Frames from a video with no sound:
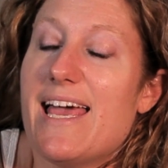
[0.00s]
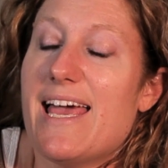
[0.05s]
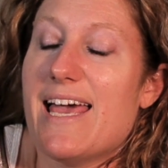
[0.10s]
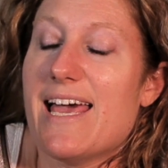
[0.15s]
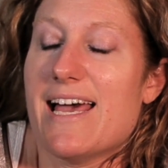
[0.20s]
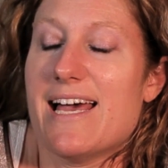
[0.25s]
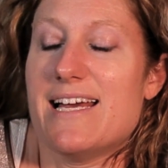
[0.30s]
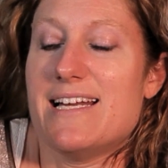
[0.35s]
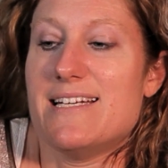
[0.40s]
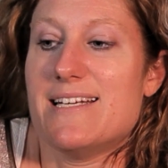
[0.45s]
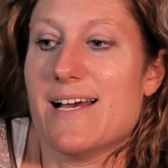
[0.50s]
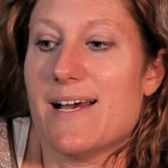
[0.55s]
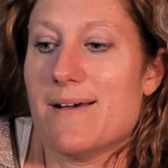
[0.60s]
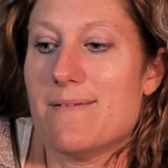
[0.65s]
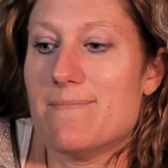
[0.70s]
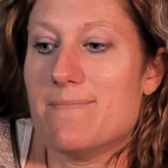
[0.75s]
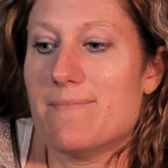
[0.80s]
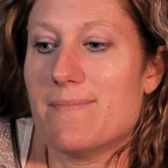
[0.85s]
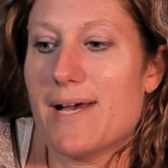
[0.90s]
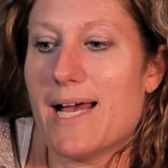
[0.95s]
And
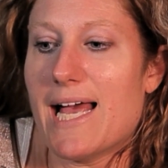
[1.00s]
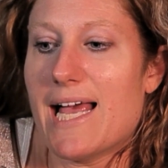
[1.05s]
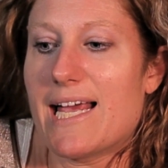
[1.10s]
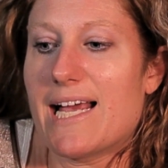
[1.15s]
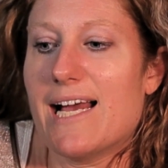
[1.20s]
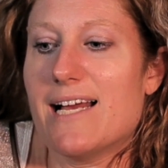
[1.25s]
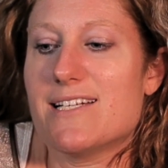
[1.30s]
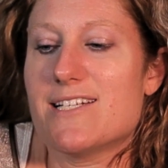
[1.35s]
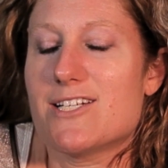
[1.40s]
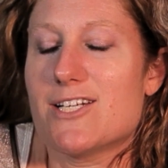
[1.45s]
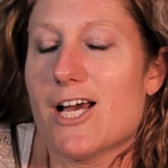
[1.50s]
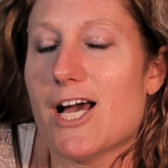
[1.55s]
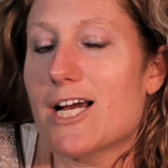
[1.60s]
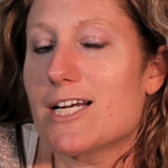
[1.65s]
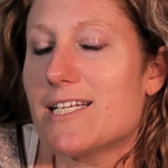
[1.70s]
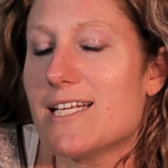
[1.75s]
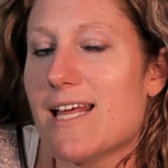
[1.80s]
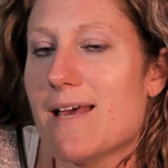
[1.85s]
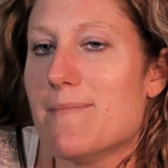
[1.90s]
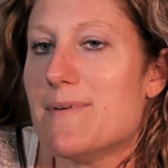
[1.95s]
I got to
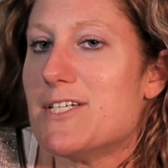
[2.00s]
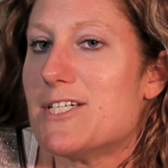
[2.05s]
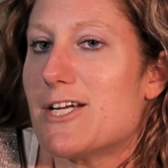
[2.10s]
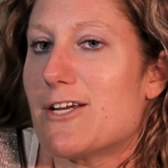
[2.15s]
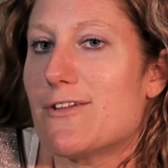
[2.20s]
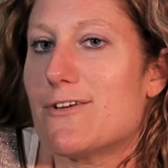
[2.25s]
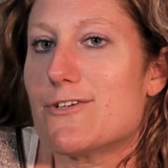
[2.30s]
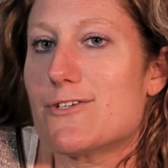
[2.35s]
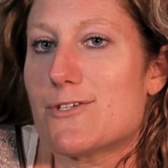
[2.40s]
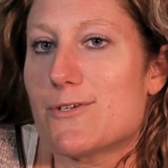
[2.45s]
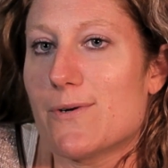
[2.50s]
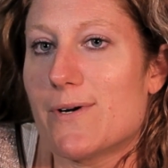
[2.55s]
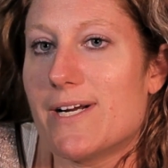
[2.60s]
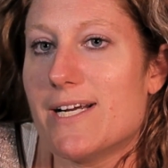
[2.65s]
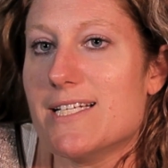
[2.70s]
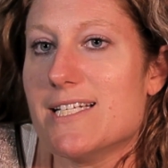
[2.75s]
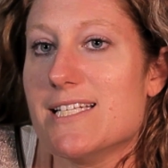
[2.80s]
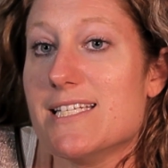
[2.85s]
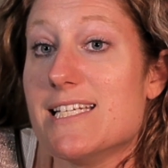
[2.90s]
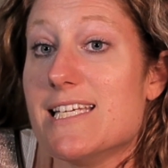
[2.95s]
talk to them and share their
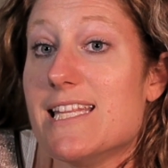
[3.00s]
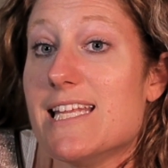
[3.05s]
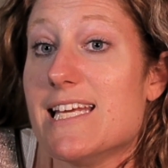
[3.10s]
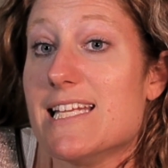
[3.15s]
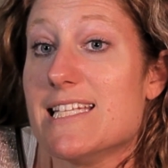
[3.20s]
stories and see the